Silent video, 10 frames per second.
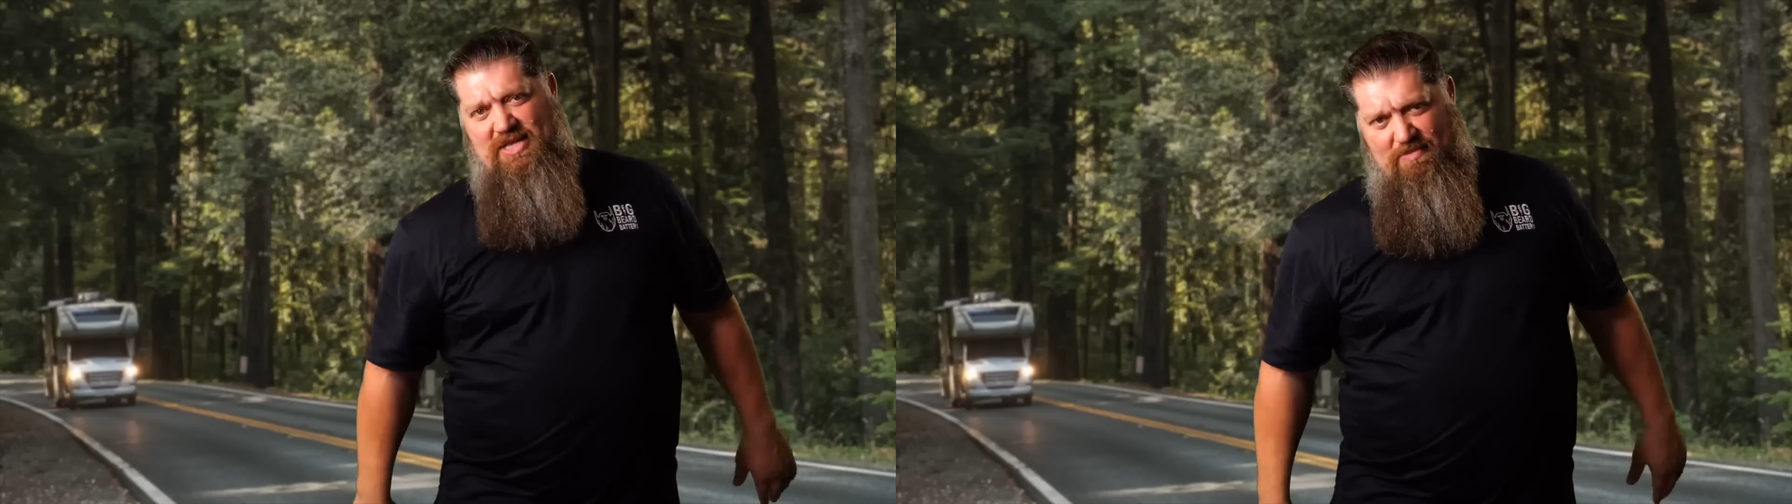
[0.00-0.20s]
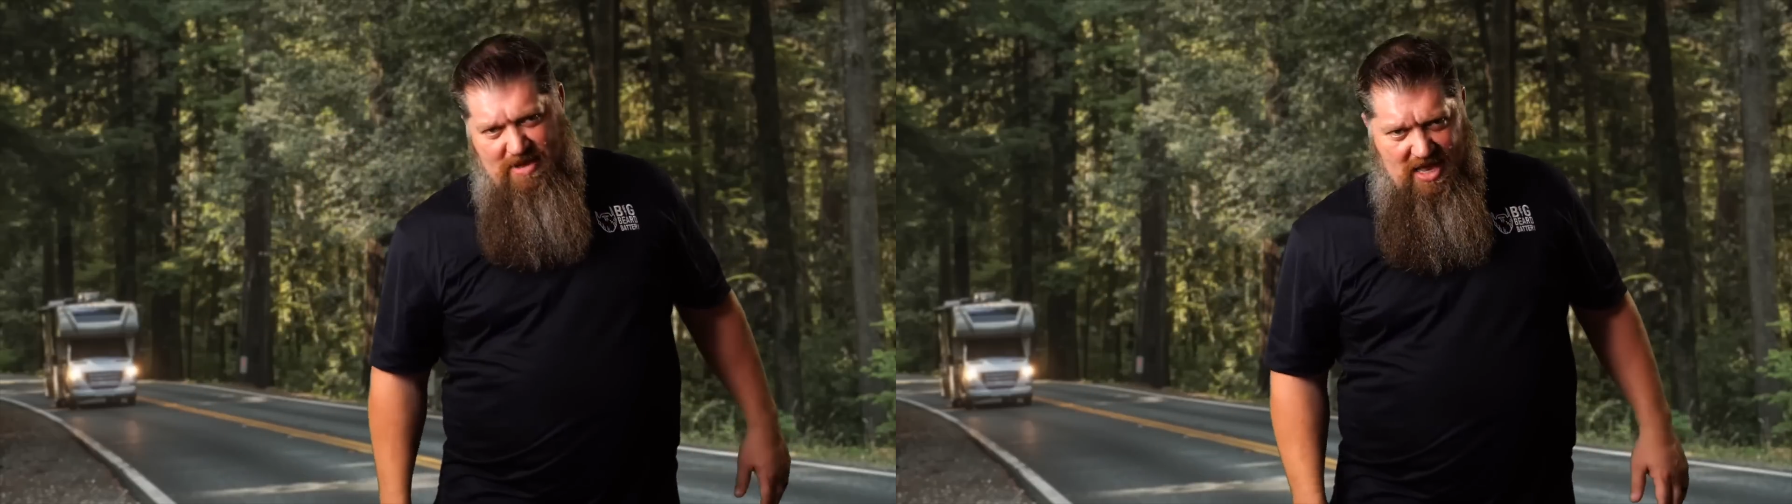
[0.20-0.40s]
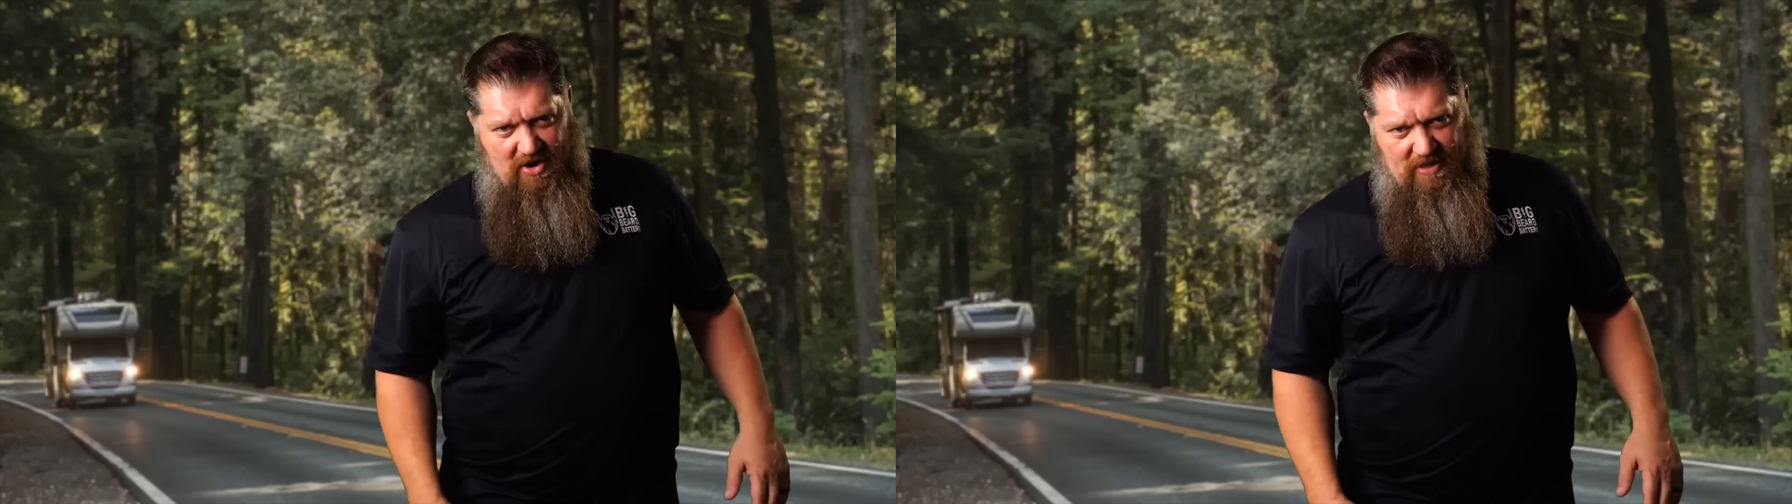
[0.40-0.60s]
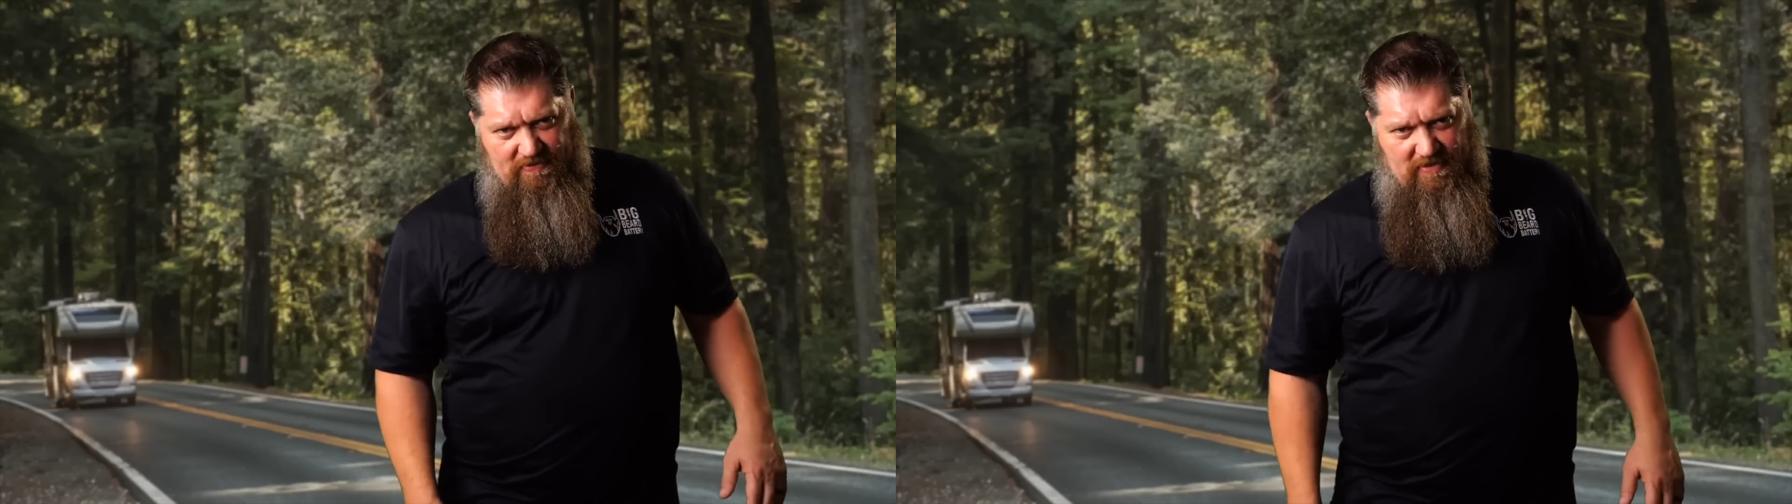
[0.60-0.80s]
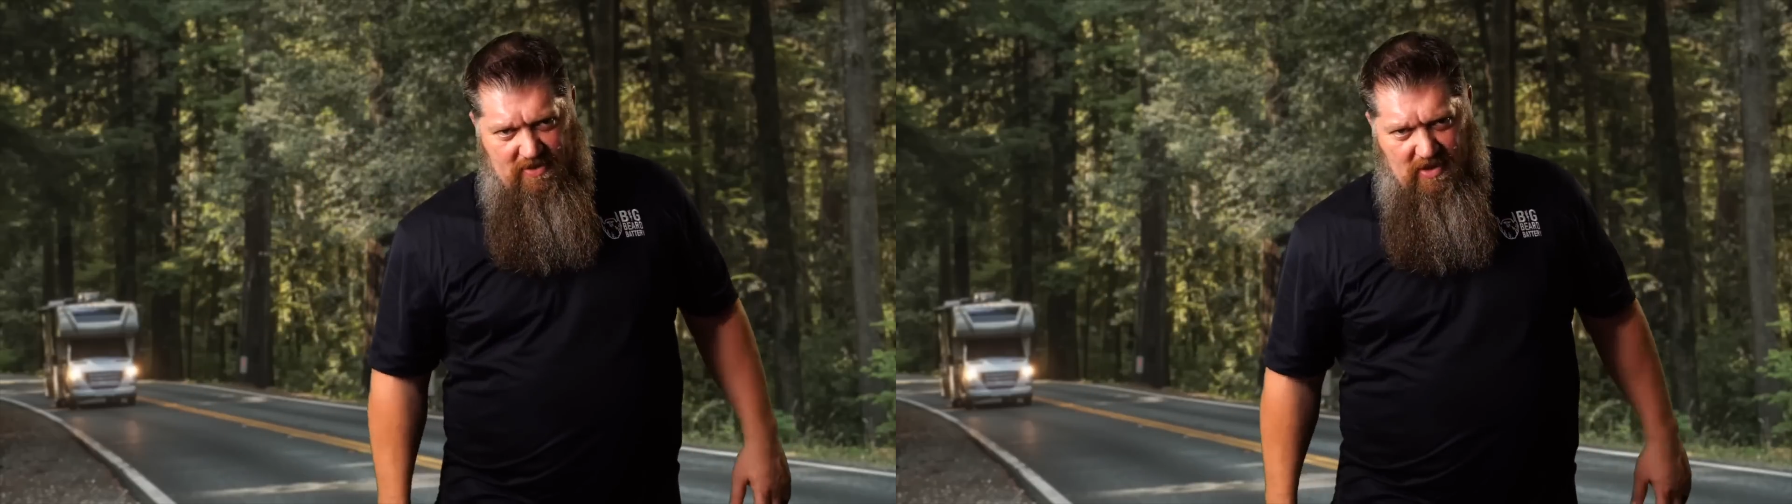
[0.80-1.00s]
that battery.
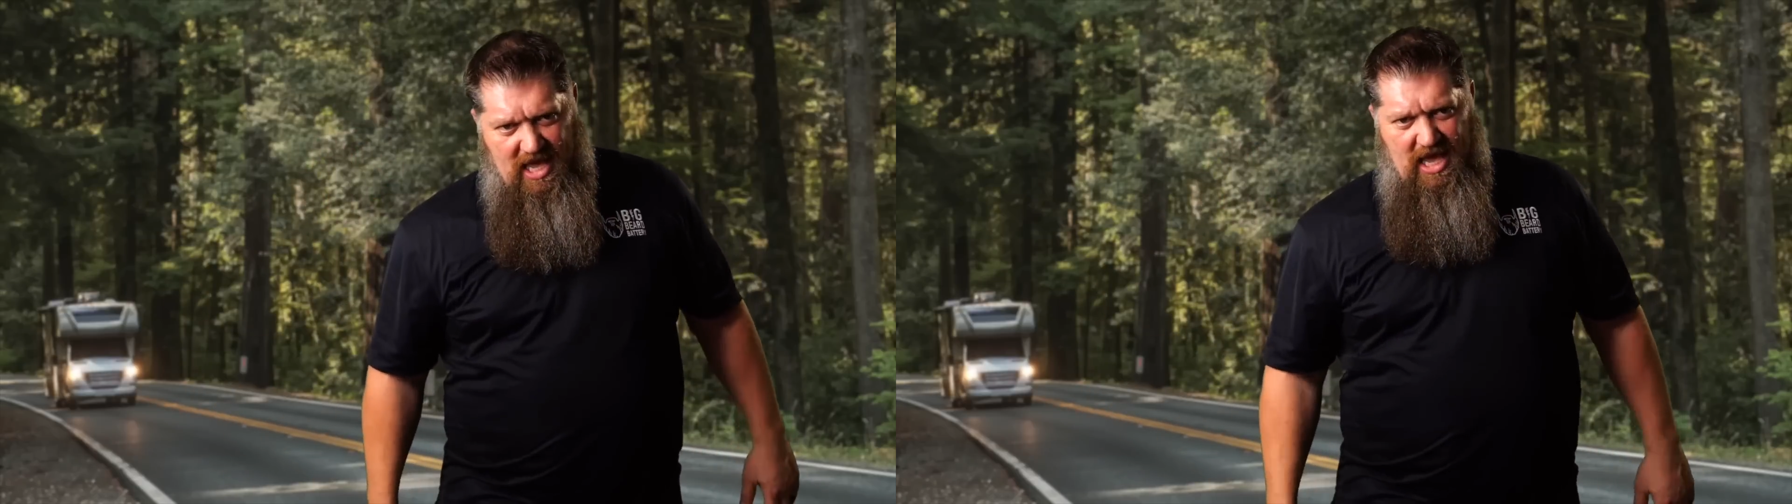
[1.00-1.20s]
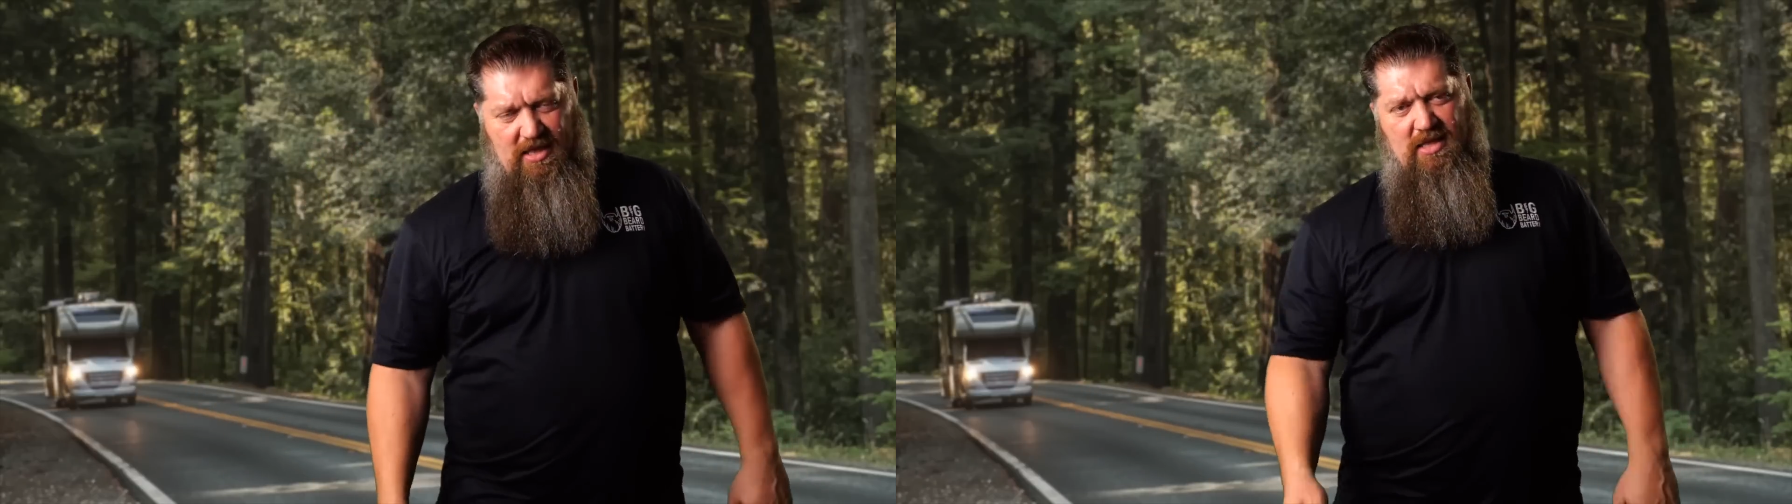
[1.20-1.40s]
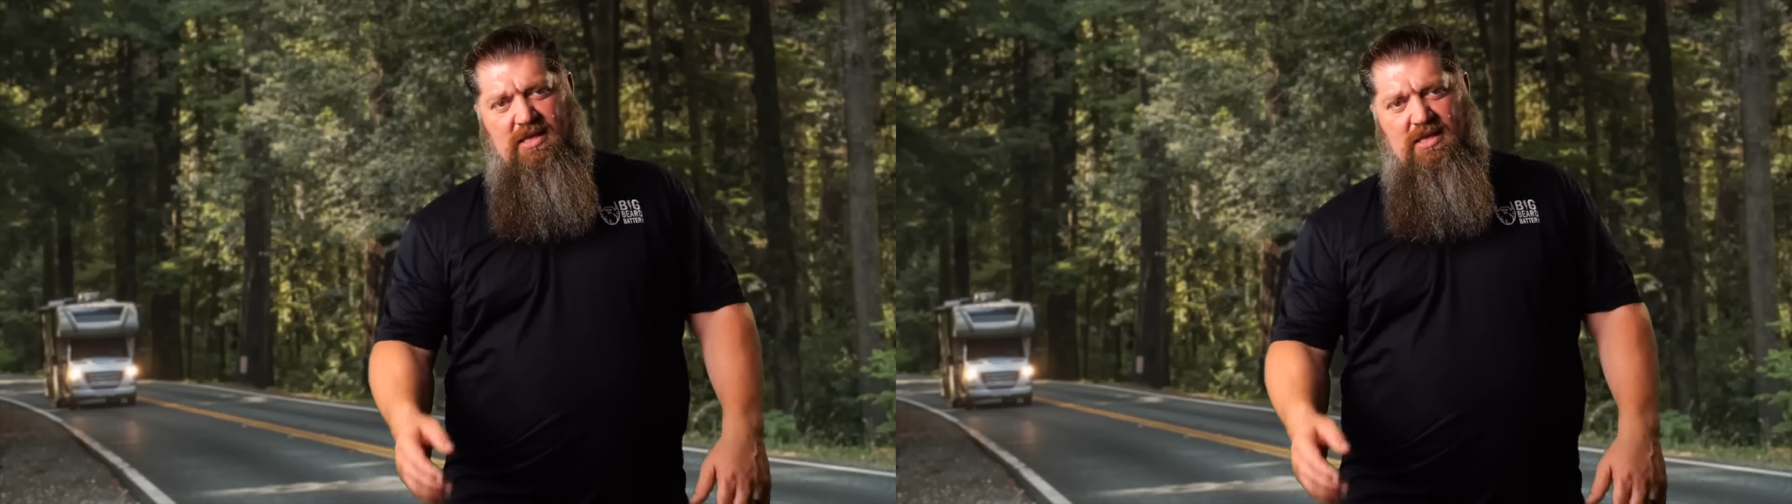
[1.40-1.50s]
Okay?